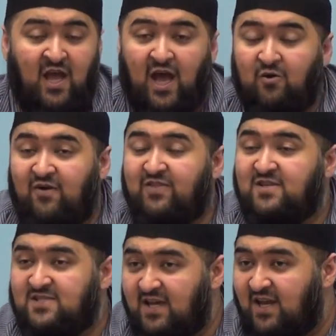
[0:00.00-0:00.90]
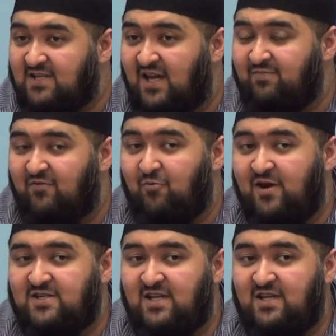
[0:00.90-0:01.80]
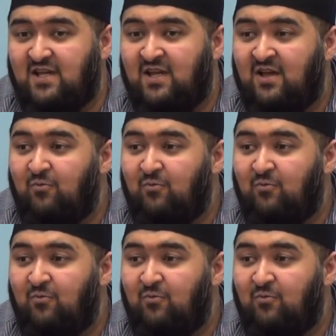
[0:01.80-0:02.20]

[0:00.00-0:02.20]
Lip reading: However, the second type of wanting,